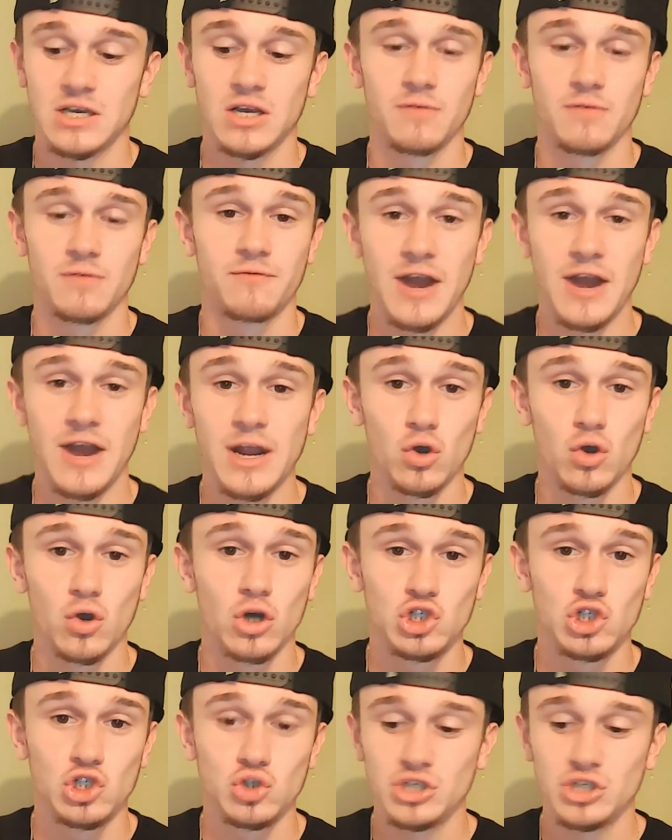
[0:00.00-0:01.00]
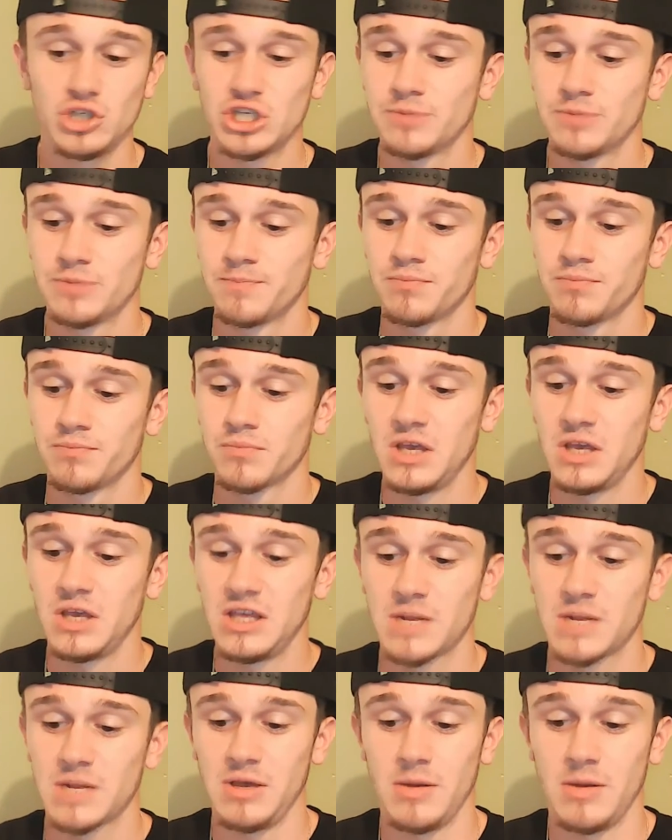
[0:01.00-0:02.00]
Frank Gore Jr.,
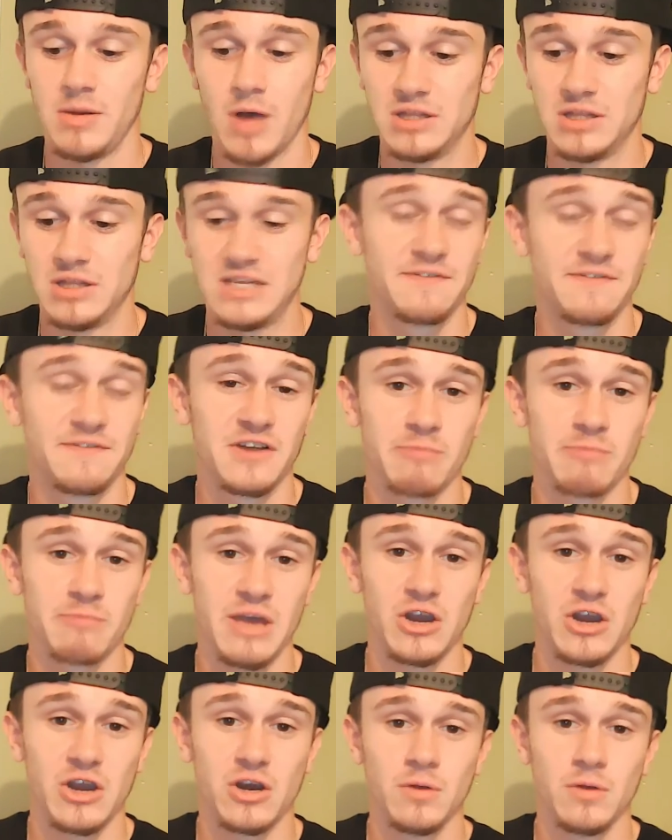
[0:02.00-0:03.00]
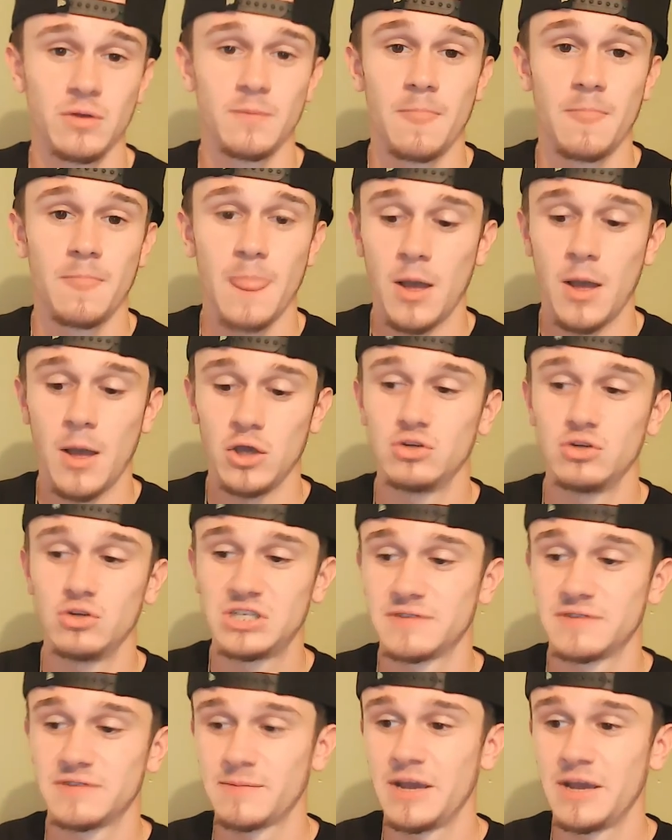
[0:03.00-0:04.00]
he's going to be a difference maker, a huge
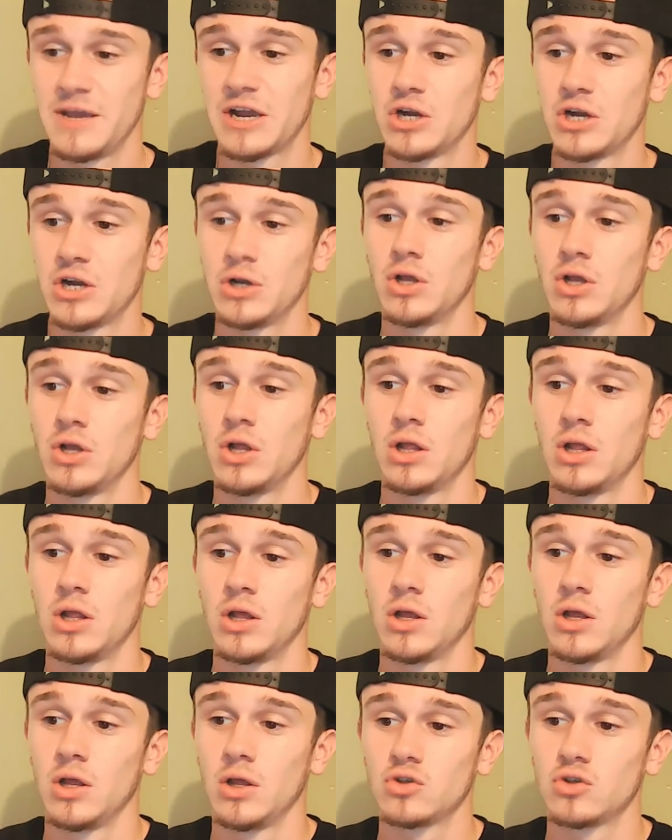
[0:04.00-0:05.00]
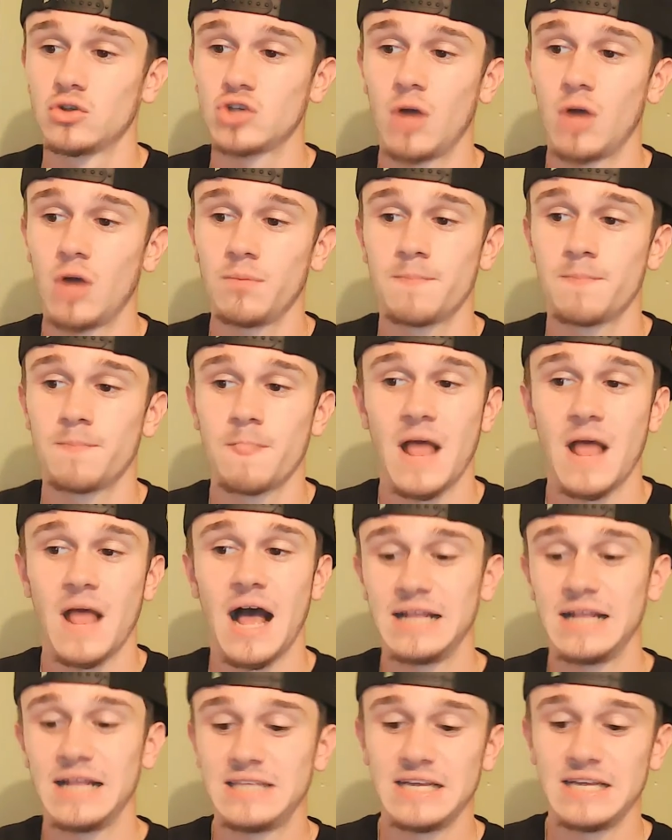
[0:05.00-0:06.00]
difference maker. So
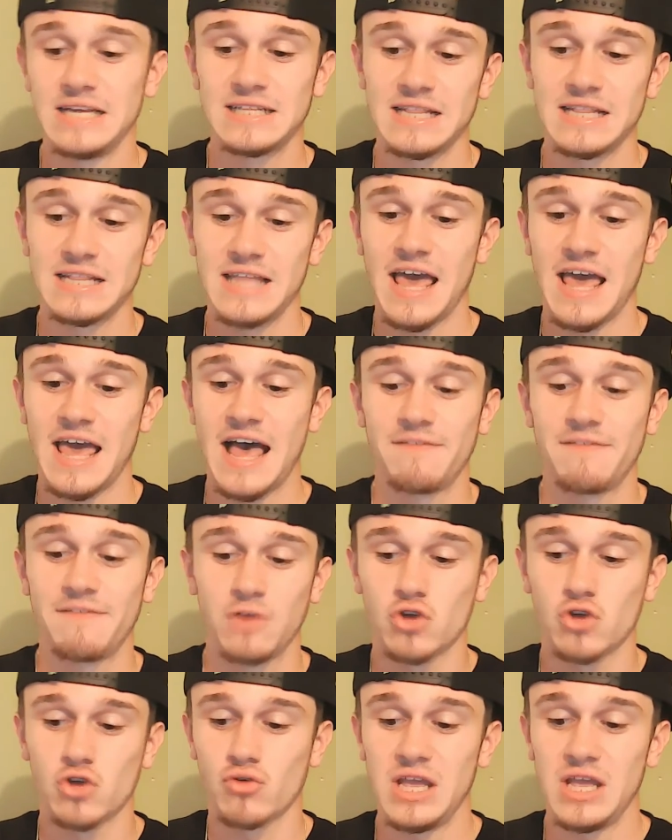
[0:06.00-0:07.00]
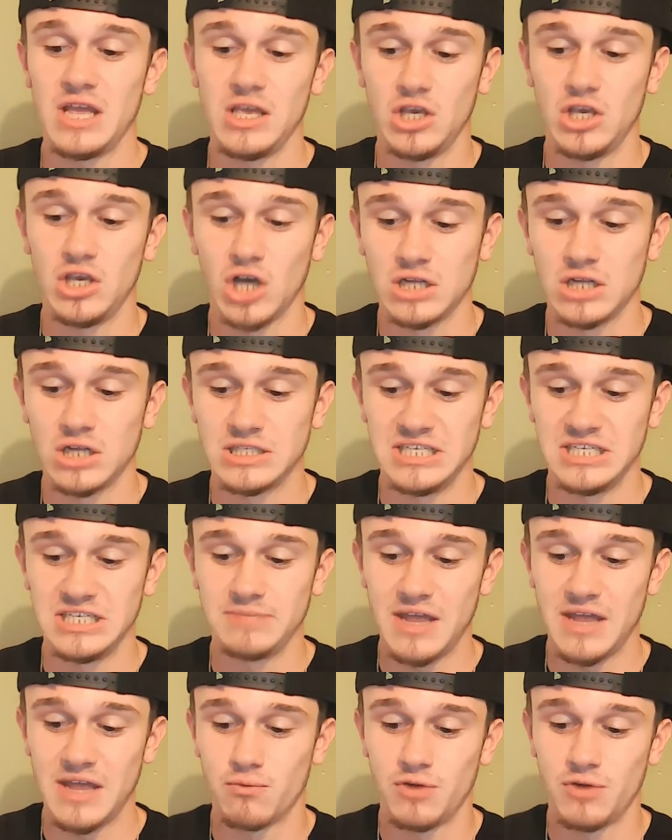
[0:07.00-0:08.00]
I think that they have a great young
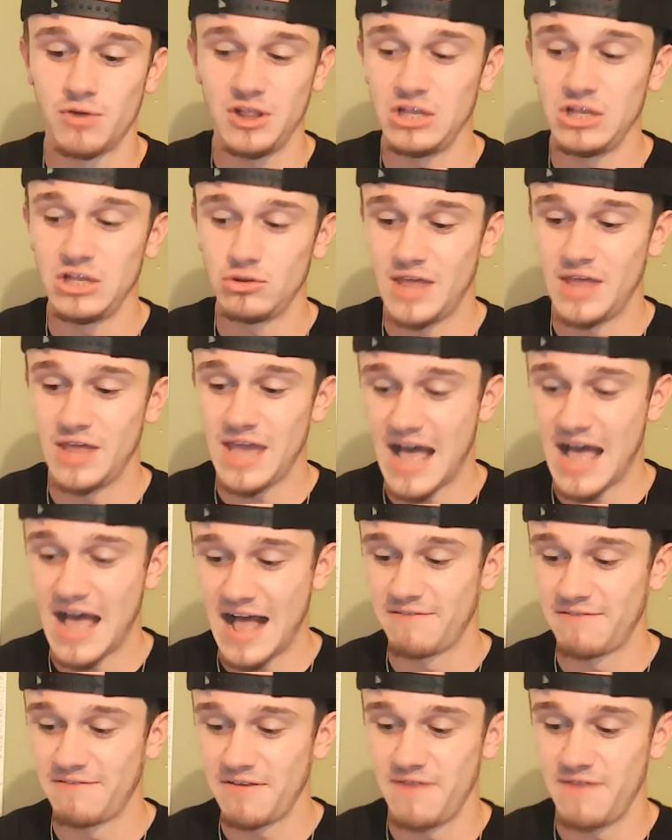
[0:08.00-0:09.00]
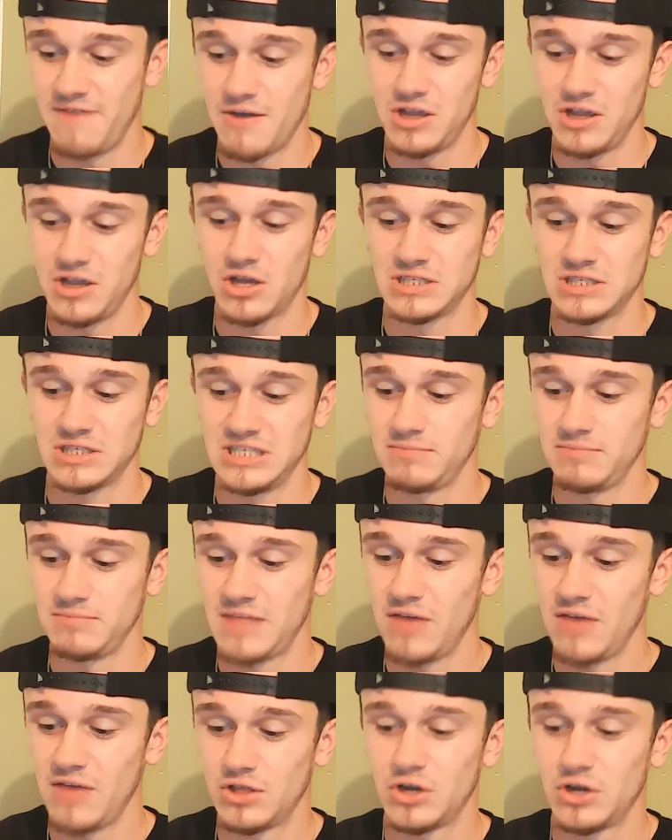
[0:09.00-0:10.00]
team. They have a very young team.
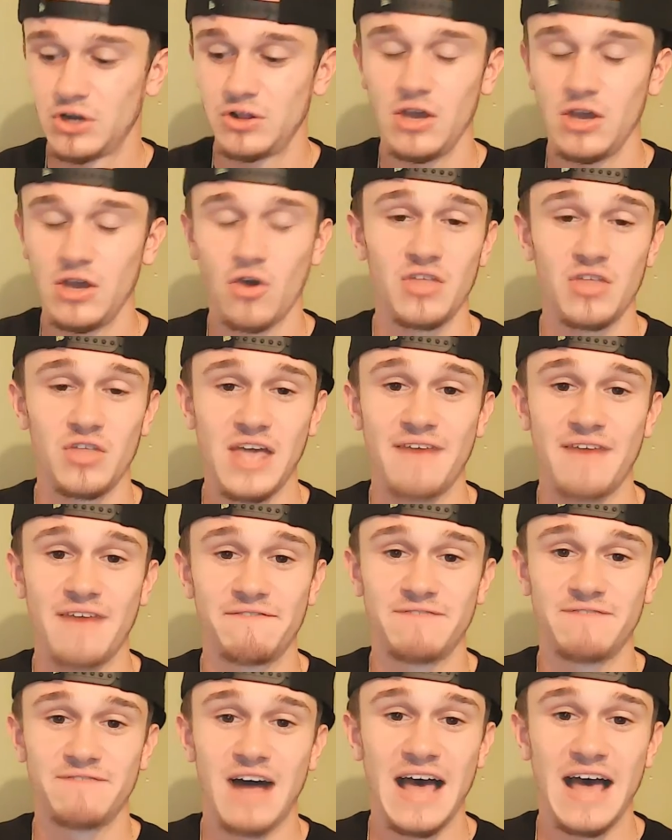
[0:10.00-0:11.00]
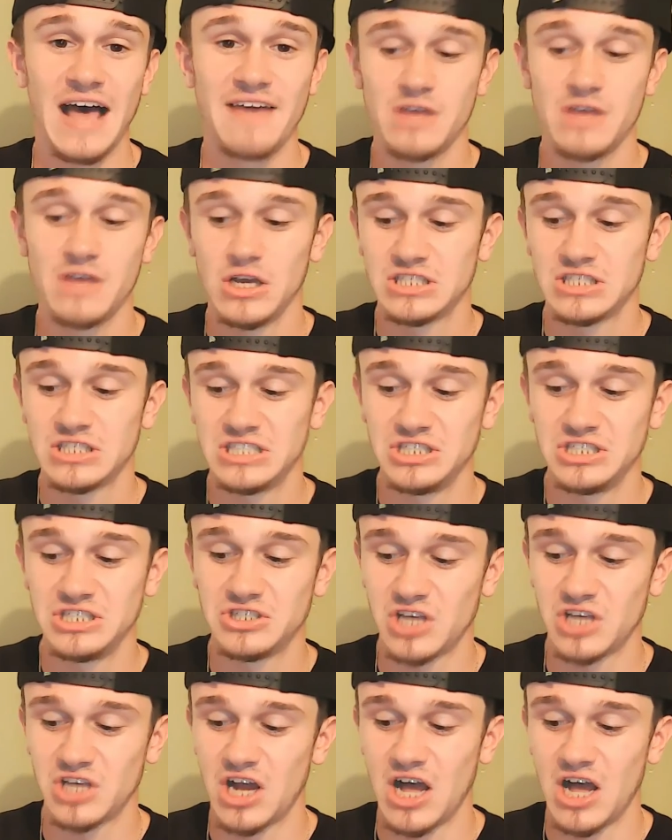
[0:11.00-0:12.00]
They literally only have 5 seniors on